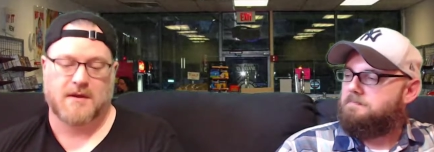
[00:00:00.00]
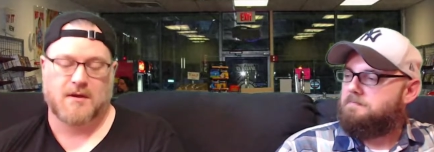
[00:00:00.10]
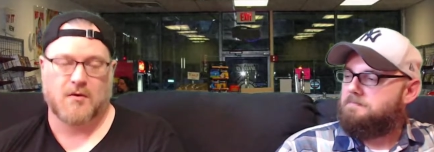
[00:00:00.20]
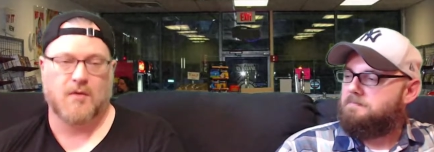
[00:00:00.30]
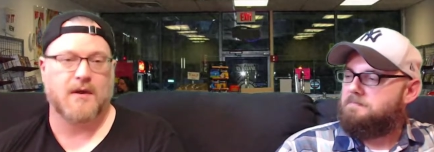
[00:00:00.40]

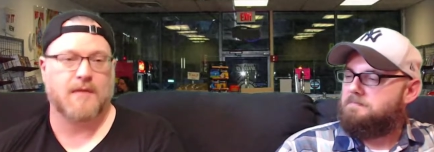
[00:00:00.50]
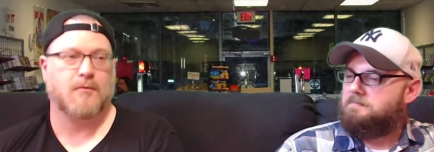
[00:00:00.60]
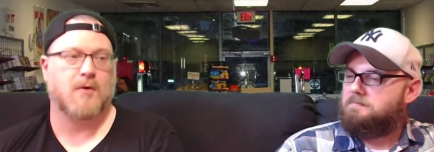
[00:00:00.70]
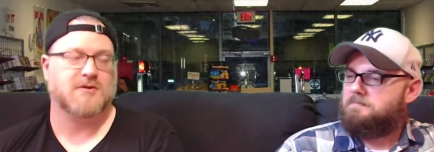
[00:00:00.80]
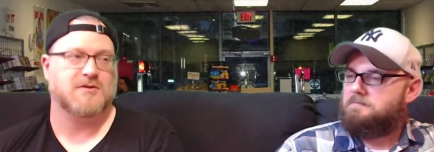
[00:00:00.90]
Speaker 1: growing up
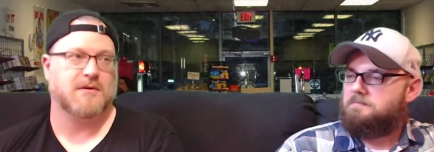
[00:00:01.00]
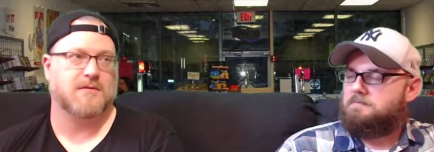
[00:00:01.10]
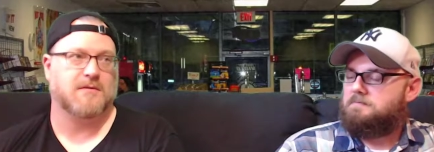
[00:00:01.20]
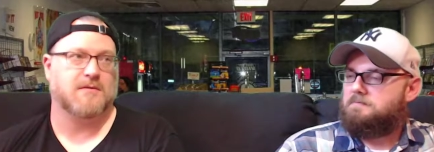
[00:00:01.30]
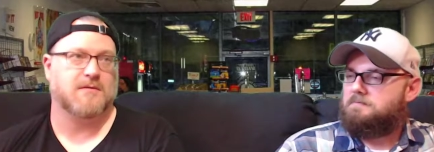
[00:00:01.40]

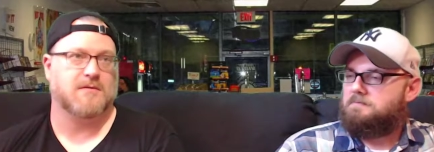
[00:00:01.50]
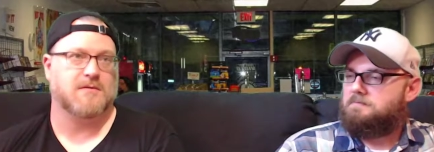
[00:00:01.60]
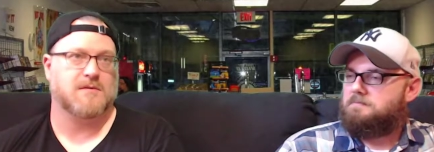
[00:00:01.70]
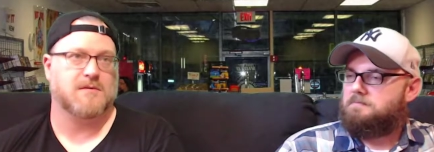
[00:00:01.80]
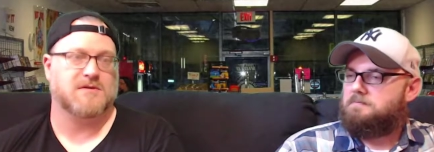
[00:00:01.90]
watching
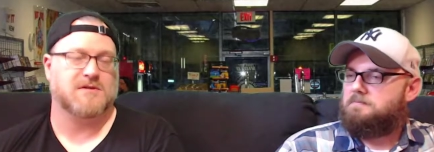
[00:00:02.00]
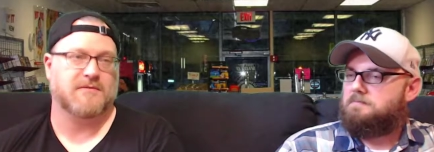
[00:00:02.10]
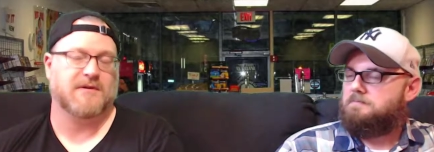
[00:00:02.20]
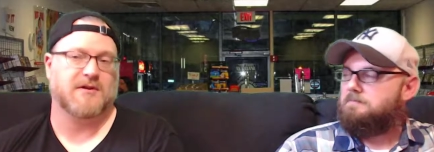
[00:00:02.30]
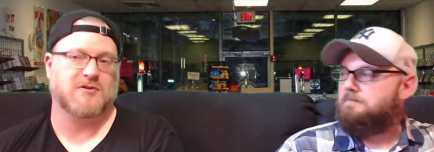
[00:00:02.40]

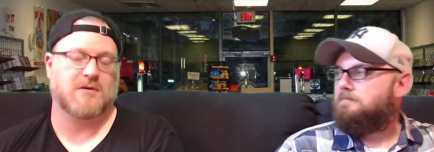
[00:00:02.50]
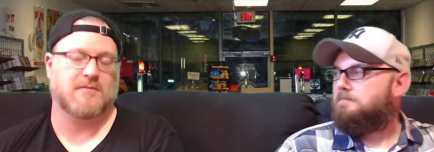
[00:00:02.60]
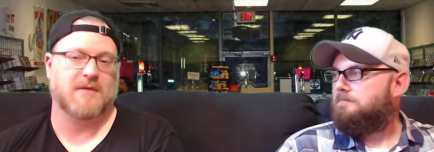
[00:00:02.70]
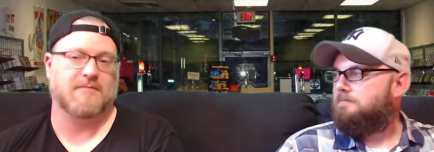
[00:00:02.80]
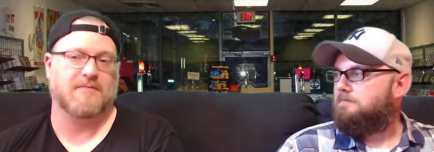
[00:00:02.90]
someone like Joe
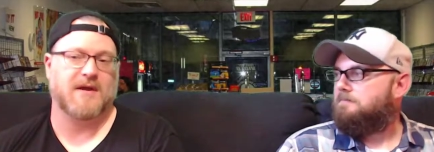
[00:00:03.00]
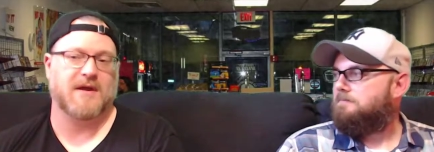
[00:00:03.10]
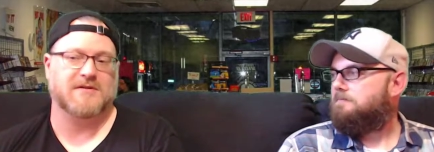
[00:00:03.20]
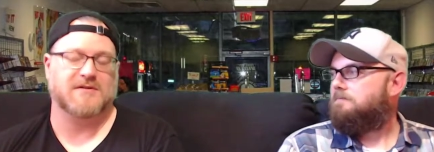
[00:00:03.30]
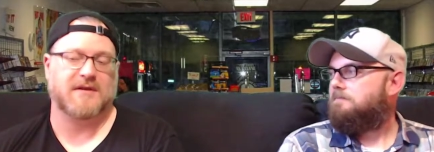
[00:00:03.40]
Bob
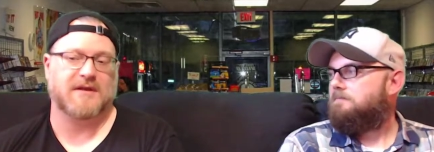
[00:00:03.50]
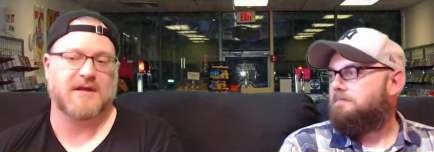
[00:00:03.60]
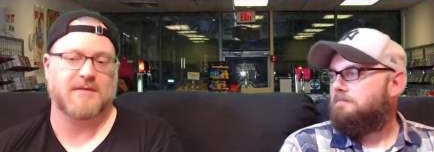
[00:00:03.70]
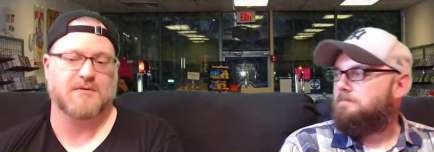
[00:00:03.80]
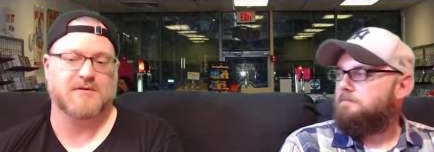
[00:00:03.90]
Briggs.
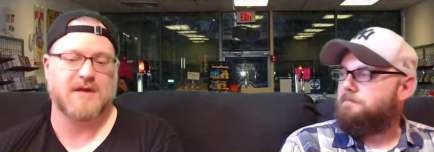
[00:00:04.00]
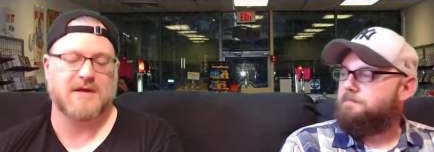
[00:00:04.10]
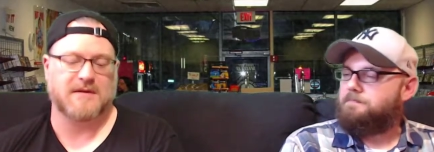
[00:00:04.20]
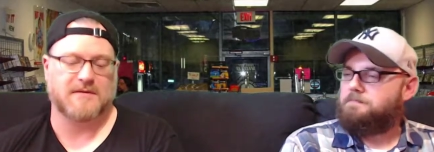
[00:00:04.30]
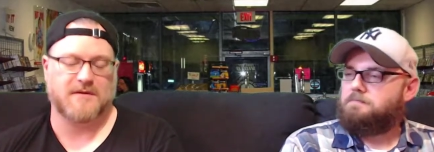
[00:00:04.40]
He
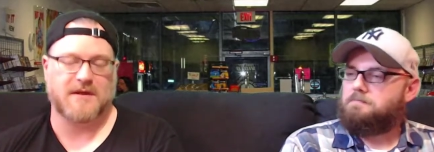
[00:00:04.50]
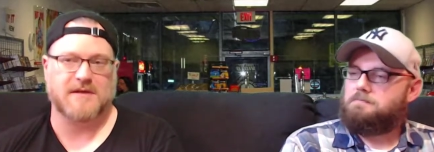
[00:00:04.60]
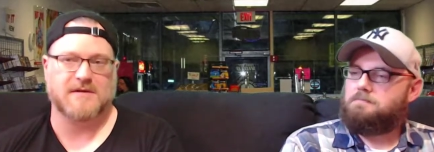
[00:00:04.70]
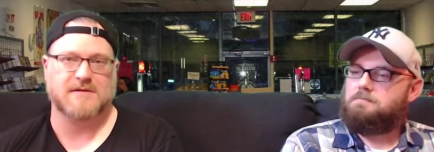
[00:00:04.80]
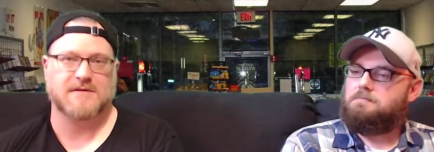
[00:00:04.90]
presented
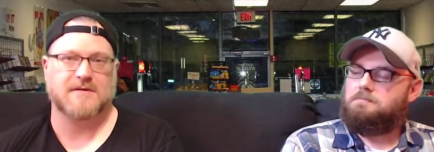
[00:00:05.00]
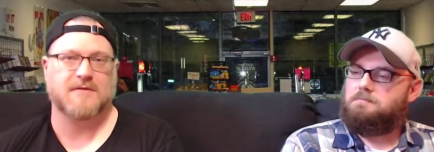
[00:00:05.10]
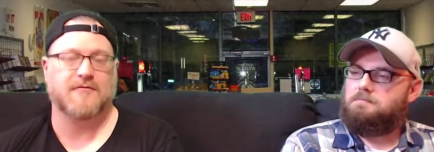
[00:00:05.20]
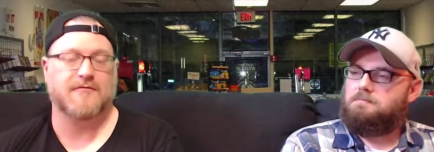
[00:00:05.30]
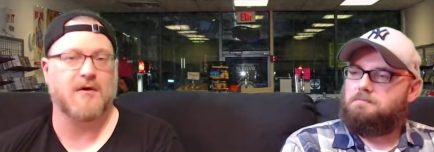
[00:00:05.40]
these
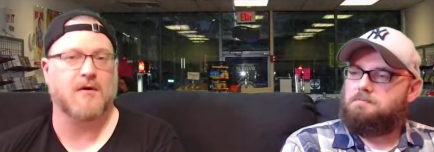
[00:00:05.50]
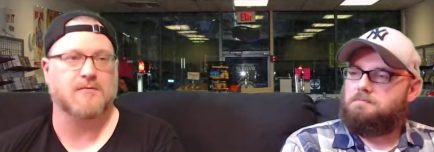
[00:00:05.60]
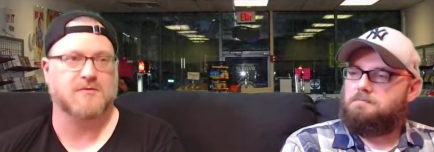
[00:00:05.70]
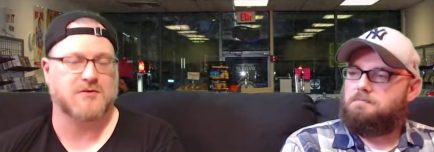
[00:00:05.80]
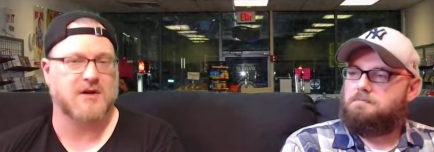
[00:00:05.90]

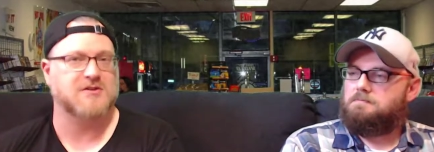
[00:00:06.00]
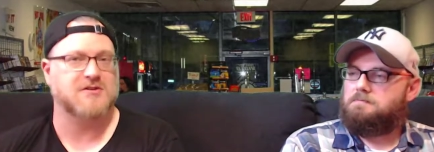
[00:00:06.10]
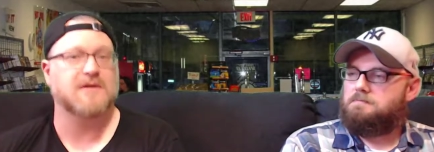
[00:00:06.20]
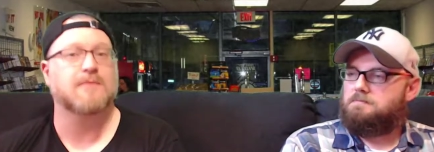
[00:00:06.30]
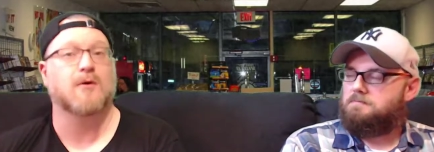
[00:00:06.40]
films, trash
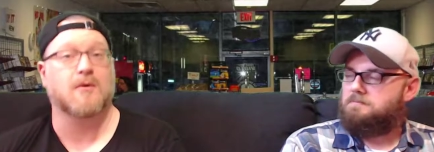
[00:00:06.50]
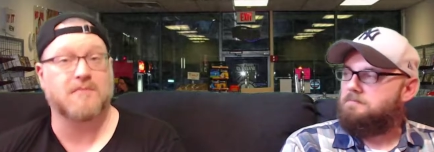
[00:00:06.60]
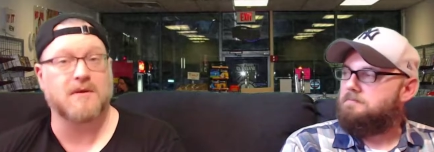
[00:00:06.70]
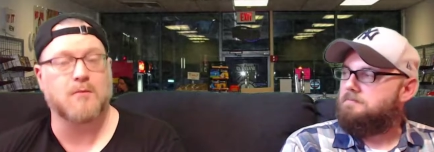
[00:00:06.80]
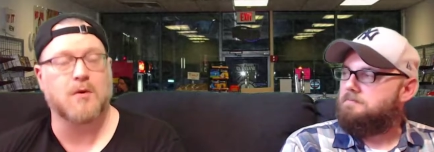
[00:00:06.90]
cinema or
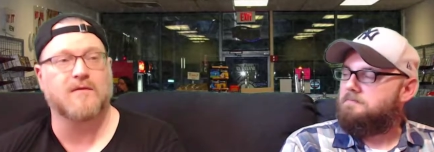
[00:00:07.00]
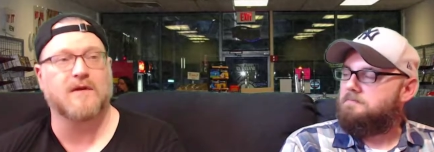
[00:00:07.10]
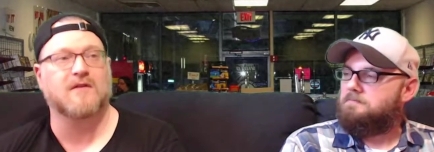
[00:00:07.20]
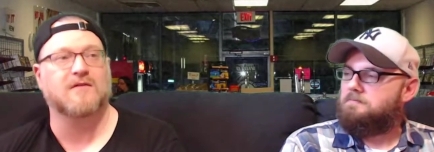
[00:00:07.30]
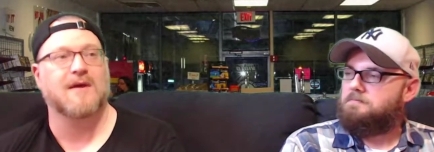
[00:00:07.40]
B
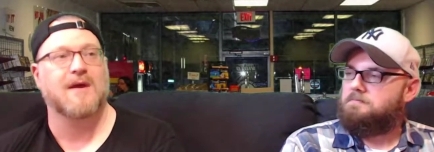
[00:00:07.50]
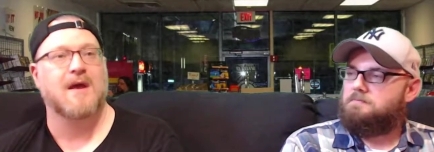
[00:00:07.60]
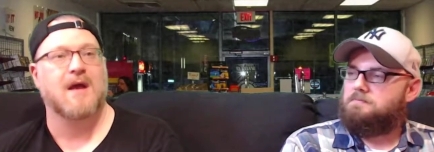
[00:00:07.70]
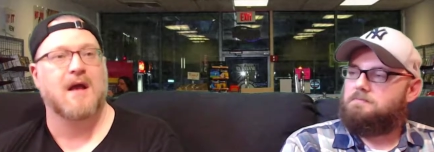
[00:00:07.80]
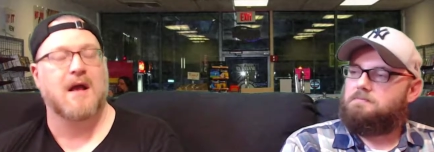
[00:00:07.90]
movies,
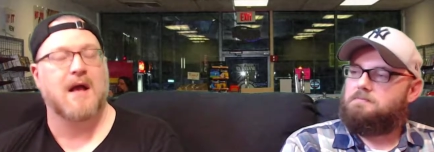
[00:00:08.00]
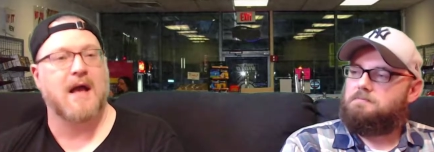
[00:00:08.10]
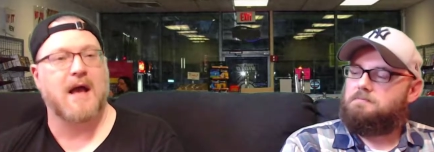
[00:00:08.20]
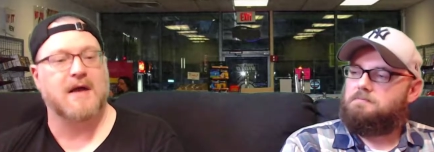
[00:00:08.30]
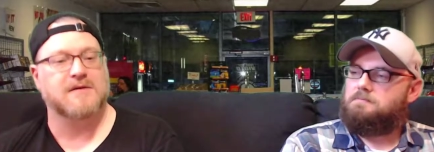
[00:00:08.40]

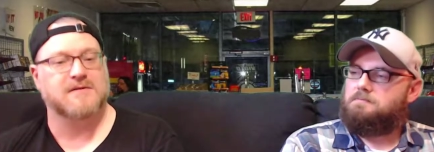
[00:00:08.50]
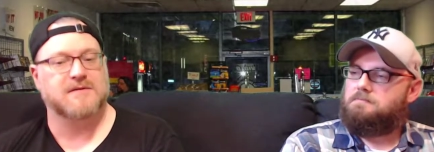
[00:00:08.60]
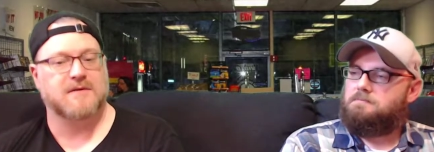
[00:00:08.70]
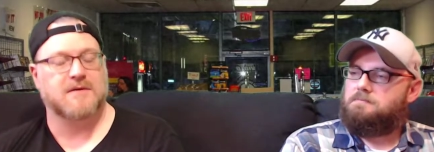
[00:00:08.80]
as